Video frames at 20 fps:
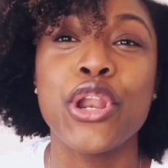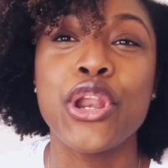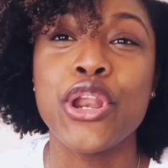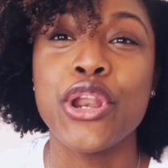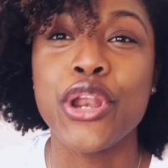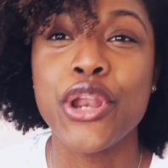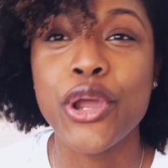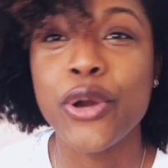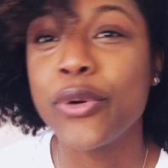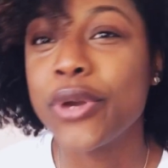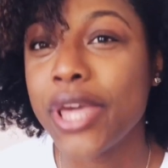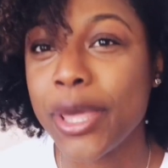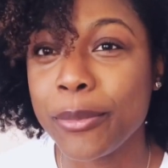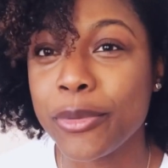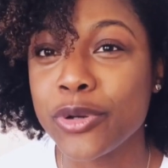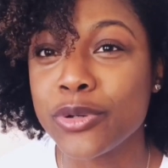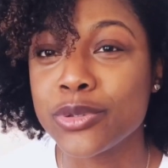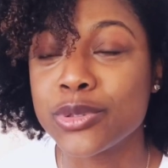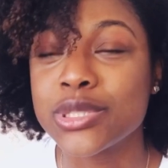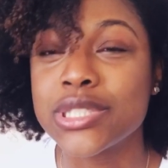no
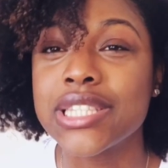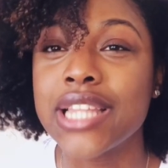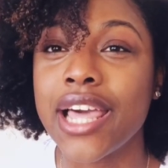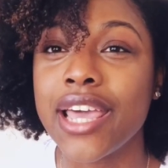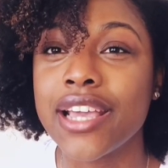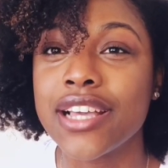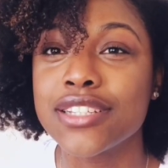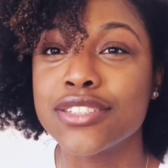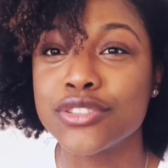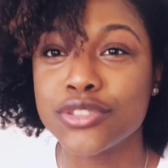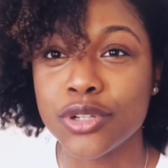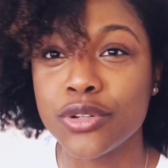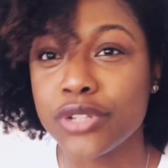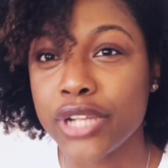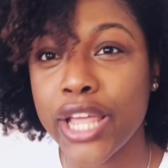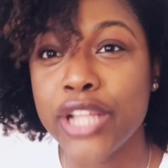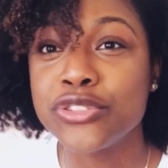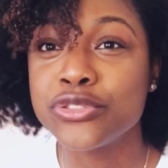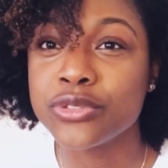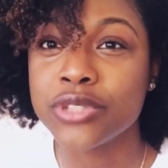chemicals, like so
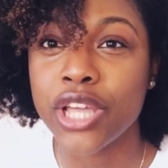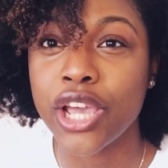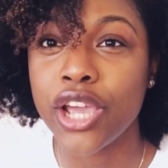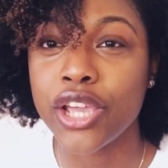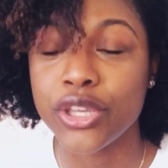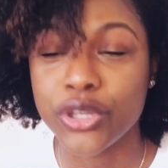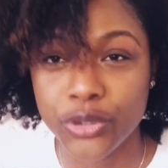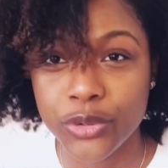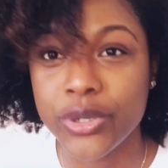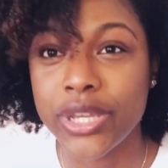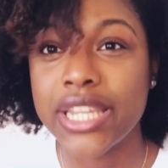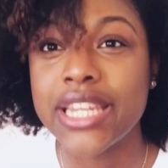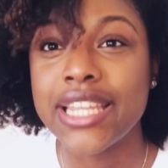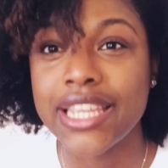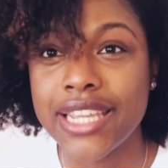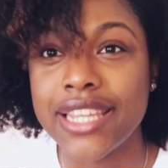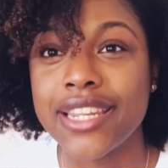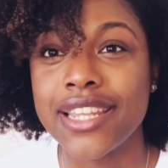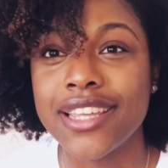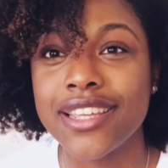natural that you can
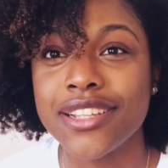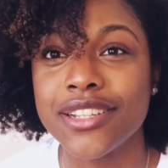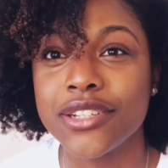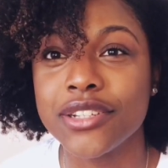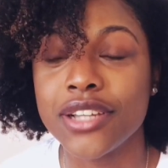eat it.